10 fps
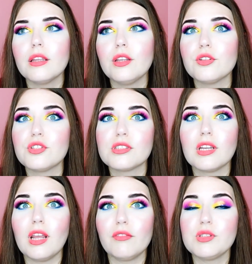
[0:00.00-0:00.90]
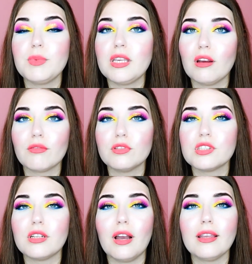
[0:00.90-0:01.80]
You're just going to have to be careful
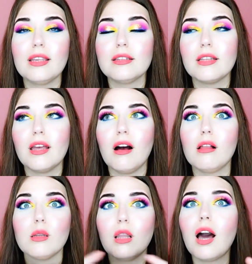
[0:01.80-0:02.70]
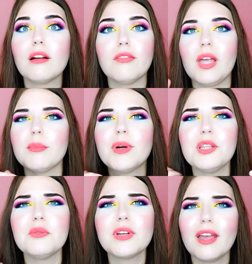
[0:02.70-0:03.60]
to not eat a lot of it, but
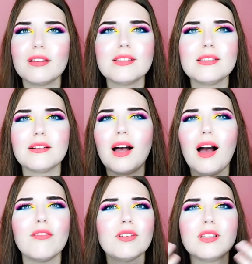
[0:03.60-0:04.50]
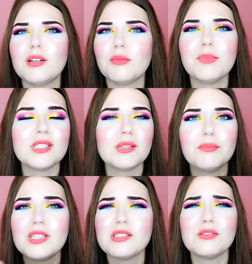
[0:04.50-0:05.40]
you can still have little bits and
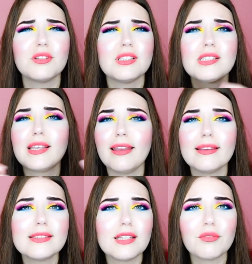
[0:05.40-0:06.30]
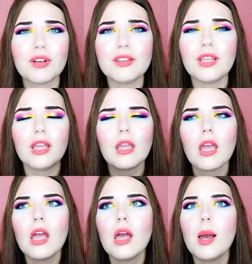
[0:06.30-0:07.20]
pieces. You can taste everything,
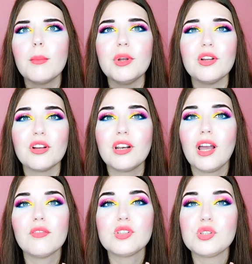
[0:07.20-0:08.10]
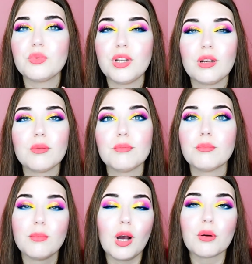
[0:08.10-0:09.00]
but you're going to have to do it in
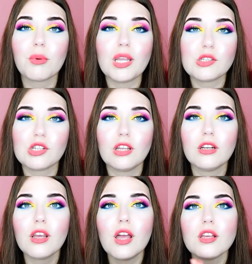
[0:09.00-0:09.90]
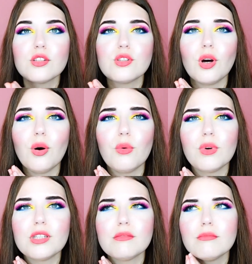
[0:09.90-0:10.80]
moderation.
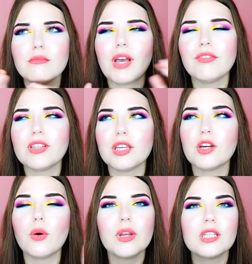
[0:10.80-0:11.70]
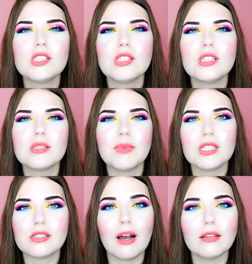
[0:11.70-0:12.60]
So I feel like going into this
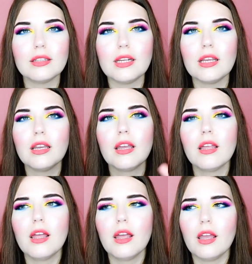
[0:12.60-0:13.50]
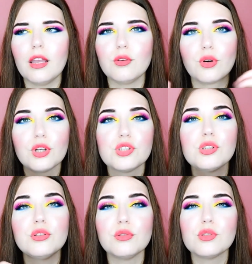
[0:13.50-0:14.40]
mentality in order
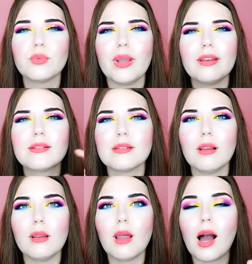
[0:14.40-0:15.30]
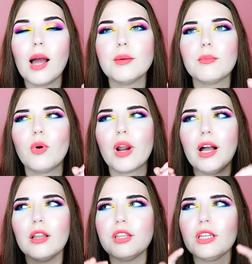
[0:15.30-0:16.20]
to lose weight is a lot more
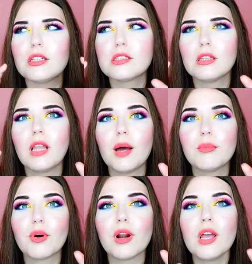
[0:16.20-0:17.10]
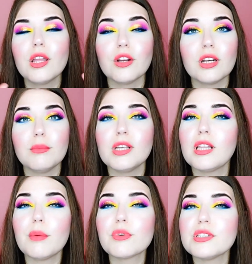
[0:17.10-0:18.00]
healthy, and it's a lot more, you're going to be a
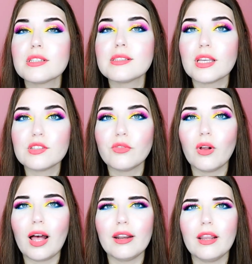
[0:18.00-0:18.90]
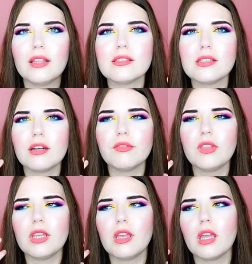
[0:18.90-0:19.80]
lot more successful at it, instead of
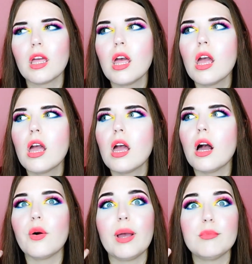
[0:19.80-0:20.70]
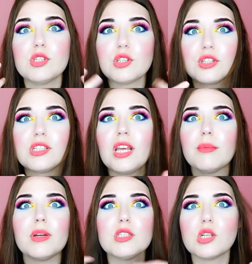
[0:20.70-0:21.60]
thinking, okay, I'm going to start today,
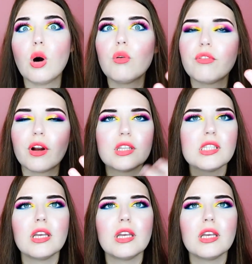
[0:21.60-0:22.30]
but it's over.